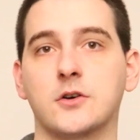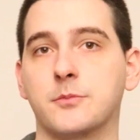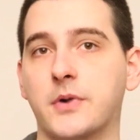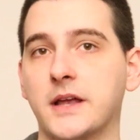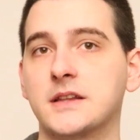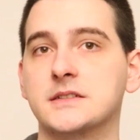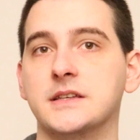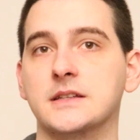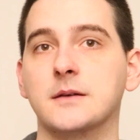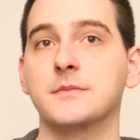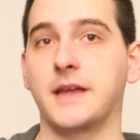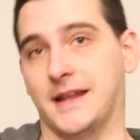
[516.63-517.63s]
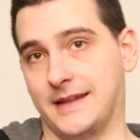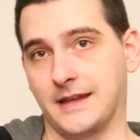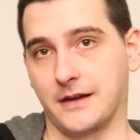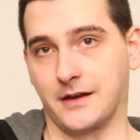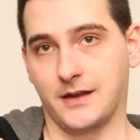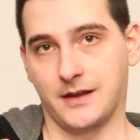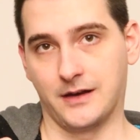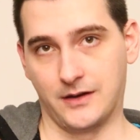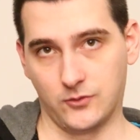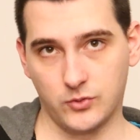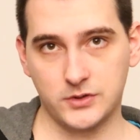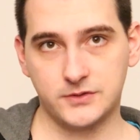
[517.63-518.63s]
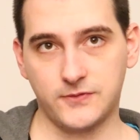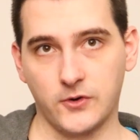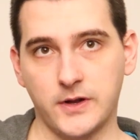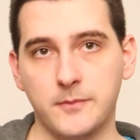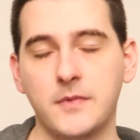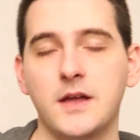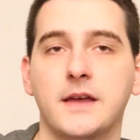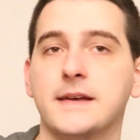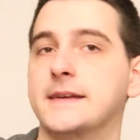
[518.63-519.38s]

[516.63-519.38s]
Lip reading: are practicing them and it works for them.